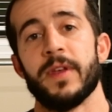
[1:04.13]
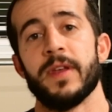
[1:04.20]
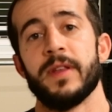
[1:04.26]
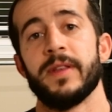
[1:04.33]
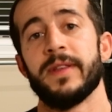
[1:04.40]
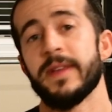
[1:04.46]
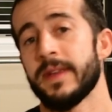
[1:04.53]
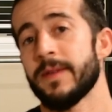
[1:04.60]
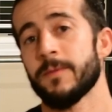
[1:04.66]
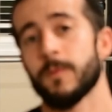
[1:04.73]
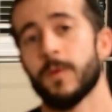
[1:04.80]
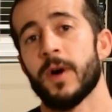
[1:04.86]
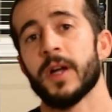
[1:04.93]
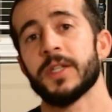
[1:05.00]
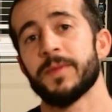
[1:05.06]
didn't
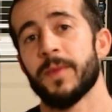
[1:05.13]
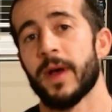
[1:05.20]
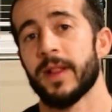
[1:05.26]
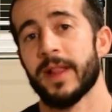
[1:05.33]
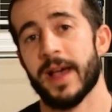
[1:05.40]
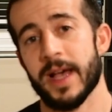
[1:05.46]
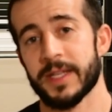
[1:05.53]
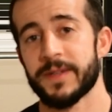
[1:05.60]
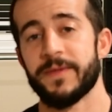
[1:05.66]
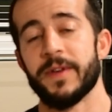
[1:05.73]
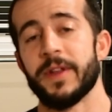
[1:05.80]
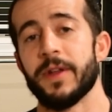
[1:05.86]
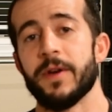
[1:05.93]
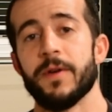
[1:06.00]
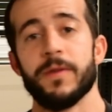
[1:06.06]
watch my last
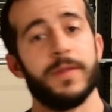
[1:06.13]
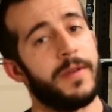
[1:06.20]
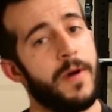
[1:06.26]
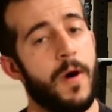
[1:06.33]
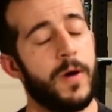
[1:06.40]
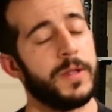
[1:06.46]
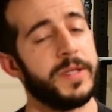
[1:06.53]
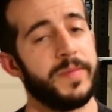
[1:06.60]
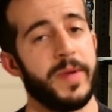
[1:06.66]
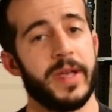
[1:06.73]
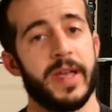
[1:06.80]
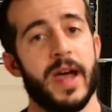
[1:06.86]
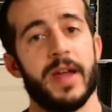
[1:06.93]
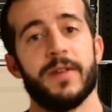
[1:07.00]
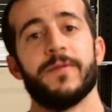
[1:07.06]
video, the
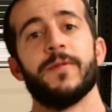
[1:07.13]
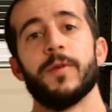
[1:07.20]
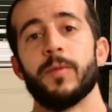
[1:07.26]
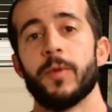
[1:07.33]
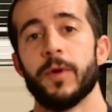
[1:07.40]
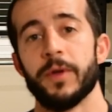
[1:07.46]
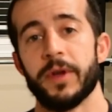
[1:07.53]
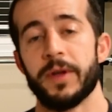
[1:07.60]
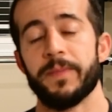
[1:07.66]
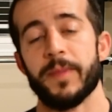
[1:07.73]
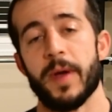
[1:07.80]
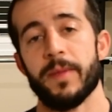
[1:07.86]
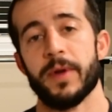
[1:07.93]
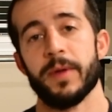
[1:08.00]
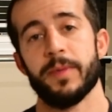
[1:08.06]
ultimate guide to foam rolling,
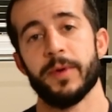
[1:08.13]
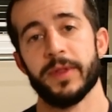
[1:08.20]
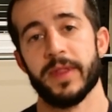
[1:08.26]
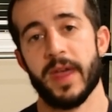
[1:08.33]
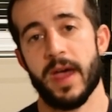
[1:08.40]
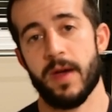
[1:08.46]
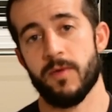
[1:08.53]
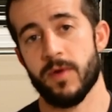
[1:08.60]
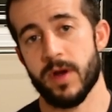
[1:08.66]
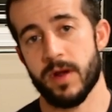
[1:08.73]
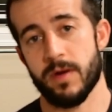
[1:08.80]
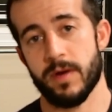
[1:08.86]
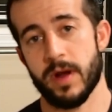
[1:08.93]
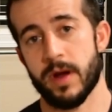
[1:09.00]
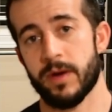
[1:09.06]
I'm gonna put that right
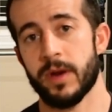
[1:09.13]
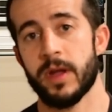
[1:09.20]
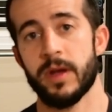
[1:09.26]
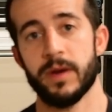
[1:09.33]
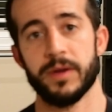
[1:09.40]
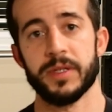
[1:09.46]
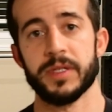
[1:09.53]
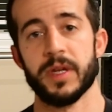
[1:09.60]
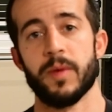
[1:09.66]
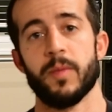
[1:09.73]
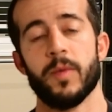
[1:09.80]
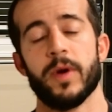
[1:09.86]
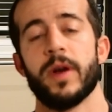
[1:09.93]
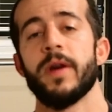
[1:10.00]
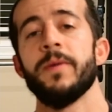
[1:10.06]
around here
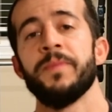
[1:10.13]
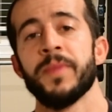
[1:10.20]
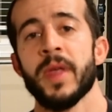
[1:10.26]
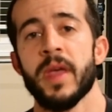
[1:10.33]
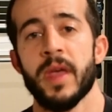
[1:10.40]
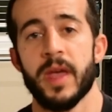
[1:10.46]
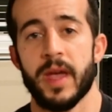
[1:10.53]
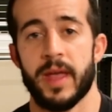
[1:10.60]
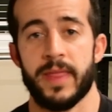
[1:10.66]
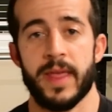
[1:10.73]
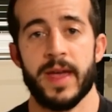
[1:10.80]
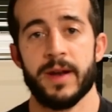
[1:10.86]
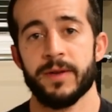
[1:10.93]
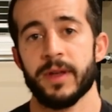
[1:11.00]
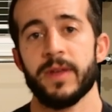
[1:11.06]
somewhere, and
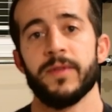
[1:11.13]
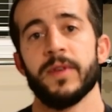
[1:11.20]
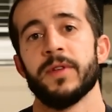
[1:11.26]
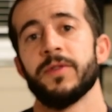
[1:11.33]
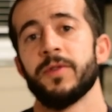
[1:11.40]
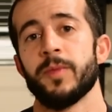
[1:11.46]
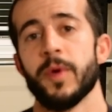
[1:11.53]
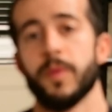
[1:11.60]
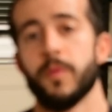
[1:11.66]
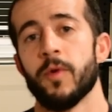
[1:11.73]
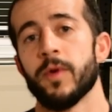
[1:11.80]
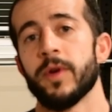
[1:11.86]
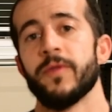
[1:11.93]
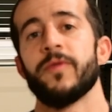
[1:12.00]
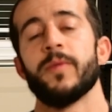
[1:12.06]
that'll give you a little bit
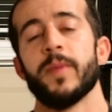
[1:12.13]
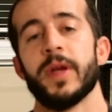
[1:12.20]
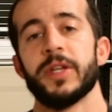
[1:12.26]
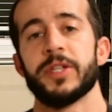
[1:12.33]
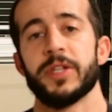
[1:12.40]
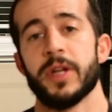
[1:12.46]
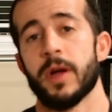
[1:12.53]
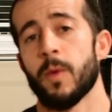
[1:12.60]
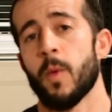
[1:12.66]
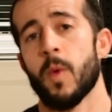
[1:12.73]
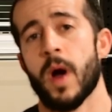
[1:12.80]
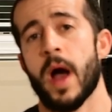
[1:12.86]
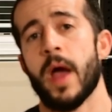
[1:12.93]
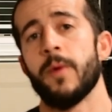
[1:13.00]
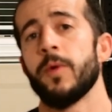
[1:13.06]
more information on
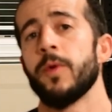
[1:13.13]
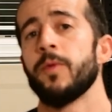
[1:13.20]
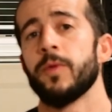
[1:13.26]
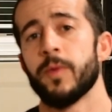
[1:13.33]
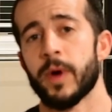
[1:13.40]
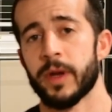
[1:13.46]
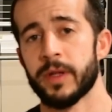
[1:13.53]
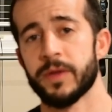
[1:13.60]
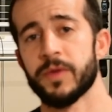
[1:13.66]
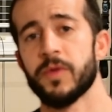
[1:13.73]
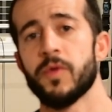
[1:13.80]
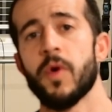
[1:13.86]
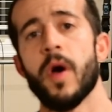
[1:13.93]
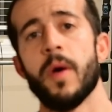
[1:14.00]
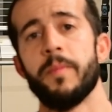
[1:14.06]
why we would wanna
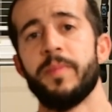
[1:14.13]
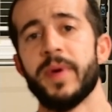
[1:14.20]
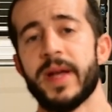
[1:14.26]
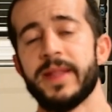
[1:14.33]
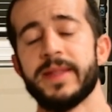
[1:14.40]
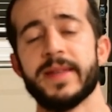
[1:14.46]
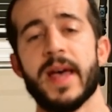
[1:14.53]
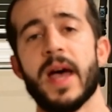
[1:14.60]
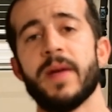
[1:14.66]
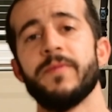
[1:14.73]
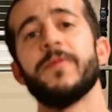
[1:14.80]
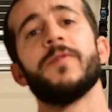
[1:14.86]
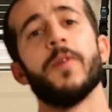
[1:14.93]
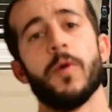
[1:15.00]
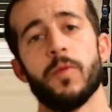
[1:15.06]
do a bedtime
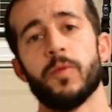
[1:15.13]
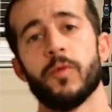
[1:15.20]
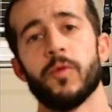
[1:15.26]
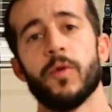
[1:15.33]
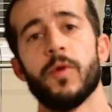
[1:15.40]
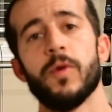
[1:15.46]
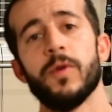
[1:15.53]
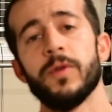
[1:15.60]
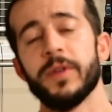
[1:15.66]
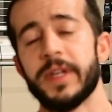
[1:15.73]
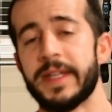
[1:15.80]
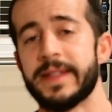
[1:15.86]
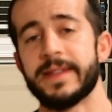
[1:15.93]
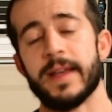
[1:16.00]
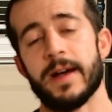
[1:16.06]
foam roll.
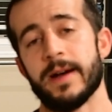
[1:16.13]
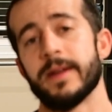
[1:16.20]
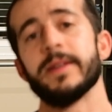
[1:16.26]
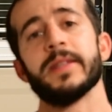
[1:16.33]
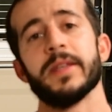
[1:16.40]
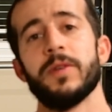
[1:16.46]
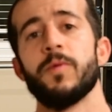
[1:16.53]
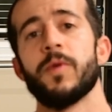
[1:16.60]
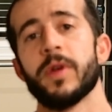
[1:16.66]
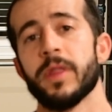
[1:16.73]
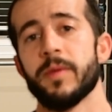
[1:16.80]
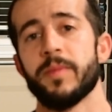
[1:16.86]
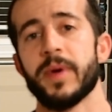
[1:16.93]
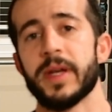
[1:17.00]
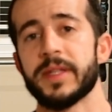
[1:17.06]
It's honestly one of
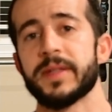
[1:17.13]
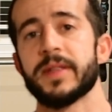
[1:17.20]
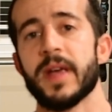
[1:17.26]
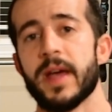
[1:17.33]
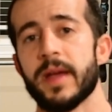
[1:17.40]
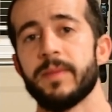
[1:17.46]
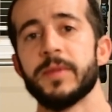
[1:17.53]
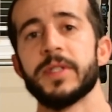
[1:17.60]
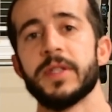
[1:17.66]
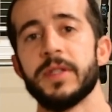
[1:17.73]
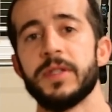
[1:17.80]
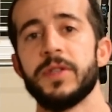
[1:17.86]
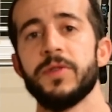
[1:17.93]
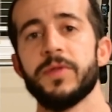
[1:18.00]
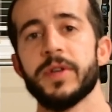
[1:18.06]
the best times to
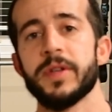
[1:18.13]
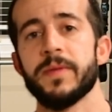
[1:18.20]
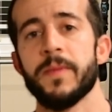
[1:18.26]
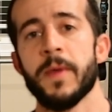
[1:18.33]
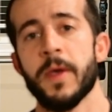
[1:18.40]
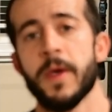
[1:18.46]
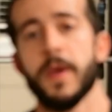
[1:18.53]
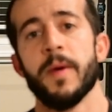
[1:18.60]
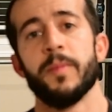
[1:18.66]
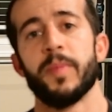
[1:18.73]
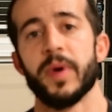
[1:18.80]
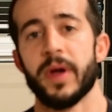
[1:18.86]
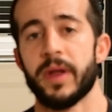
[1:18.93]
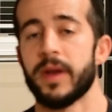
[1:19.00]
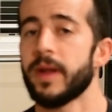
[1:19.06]
do it,
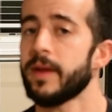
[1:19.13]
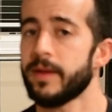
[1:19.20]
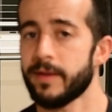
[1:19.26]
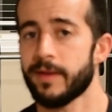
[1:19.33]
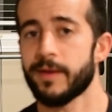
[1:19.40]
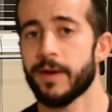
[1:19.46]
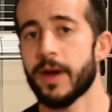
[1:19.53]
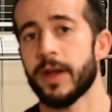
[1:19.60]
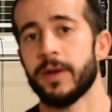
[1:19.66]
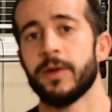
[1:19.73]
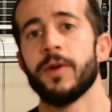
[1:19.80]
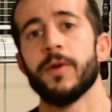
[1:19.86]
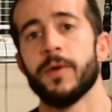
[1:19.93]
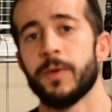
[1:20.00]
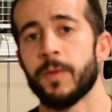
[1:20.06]
but go ahead and
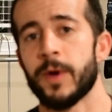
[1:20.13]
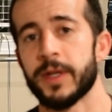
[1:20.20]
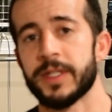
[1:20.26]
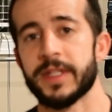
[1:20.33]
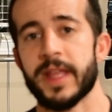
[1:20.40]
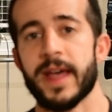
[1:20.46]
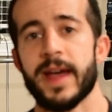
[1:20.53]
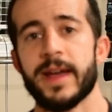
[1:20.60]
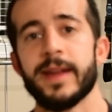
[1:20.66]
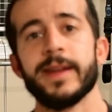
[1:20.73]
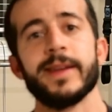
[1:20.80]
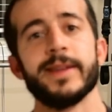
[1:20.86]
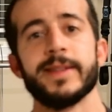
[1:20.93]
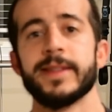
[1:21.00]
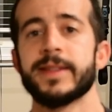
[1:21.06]
go and watch that
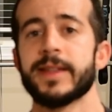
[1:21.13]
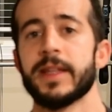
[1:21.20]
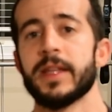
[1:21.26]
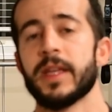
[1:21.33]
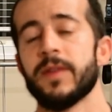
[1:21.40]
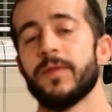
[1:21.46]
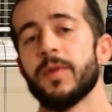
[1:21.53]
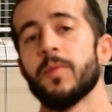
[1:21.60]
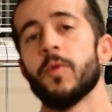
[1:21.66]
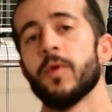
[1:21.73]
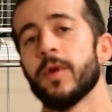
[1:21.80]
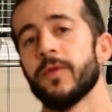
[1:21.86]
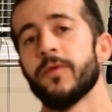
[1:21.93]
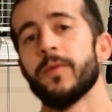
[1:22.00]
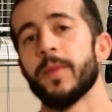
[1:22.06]
because it's gonna give you
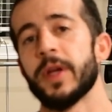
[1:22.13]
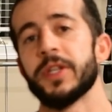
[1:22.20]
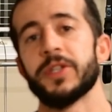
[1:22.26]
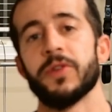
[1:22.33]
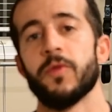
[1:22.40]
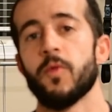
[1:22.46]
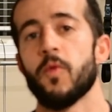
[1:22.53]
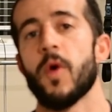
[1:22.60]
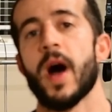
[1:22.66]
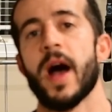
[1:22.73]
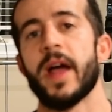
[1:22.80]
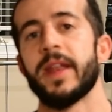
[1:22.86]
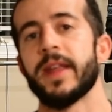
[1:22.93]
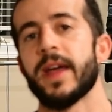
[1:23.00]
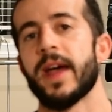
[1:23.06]
more information on
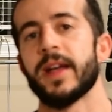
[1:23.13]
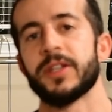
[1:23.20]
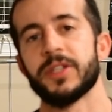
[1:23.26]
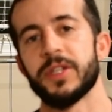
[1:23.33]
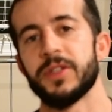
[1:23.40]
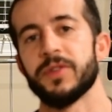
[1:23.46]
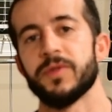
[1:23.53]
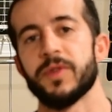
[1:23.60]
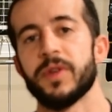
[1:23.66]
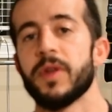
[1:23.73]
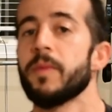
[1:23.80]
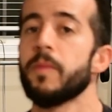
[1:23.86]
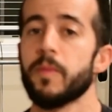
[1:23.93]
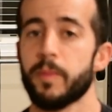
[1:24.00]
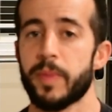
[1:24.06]
why to actually do it
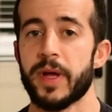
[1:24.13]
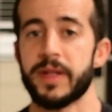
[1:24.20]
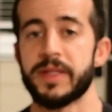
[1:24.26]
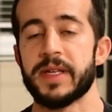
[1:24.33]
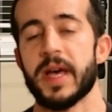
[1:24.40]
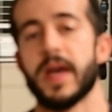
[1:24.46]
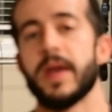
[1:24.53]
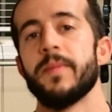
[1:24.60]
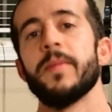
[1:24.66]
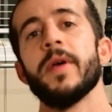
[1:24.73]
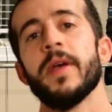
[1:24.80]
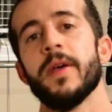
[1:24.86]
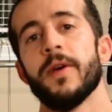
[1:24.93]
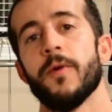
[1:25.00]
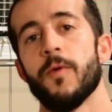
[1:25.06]
bedtime,
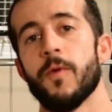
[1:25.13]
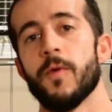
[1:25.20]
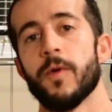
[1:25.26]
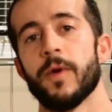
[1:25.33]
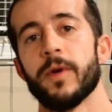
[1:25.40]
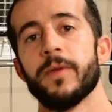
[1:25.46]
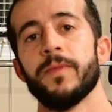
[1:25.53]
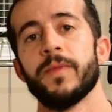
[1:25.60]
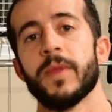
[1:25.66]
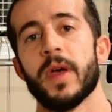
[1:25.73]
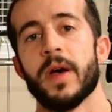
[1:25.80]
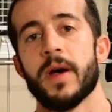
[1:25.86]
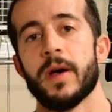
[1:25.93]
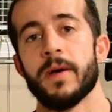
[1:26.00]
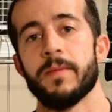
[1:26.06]
or
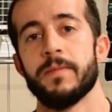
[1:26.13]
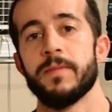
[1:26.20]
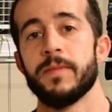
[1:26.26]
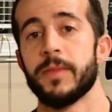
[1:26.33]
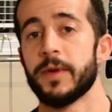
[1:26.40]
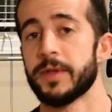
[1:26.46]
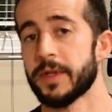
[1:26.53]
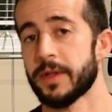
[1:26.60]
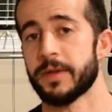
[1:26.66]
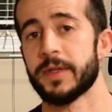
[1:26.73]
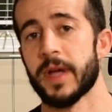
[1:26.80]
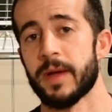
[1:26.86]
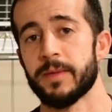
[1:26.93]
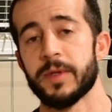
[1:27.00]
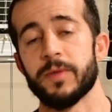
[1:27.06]
um, there's other
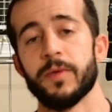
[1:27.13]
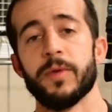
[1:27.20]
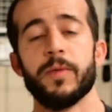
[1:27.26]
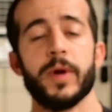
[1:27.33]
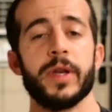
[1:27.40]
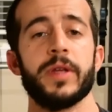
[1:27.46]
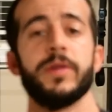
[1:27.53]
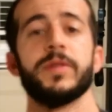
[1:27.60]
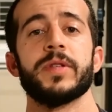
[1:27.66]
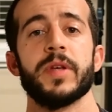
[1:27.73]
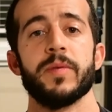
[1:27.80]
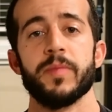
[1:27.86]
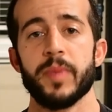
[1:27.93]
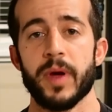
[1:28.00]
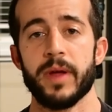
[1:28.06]
times that we'd wanna use
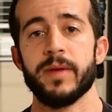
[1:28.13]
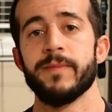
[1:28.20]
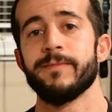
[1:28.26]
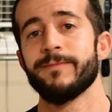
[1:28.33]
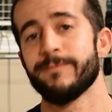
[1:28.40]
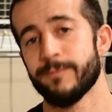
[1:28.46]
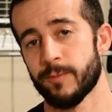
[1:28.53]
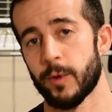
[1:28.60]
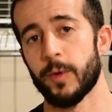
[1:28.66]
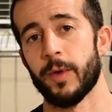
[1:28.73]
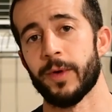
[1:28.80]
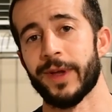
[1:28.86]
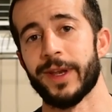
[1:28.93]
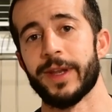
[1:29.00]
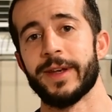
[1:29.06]
it, but we
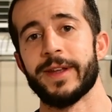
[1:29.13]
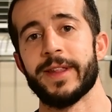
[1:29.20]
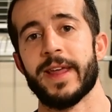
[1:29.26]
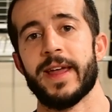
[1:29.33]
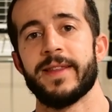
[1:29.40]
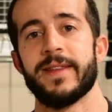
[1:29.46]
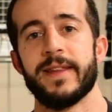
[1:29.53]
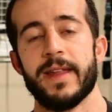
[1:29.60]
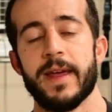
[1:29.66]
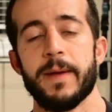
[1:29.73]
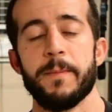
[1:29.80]
won't get into that today.